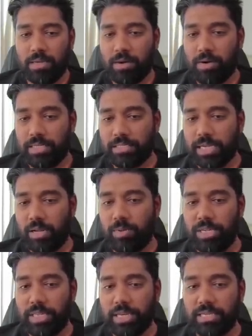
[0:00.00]
Alright,
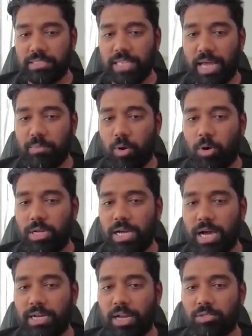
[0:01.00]
Scalvini taking his time.
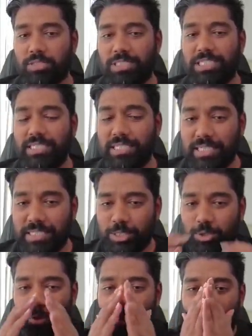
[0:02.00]
Odegaard. Now Jesus
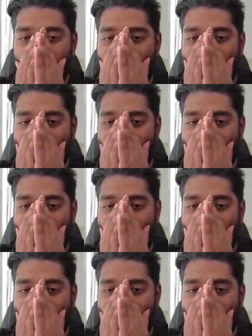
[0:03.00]
is through.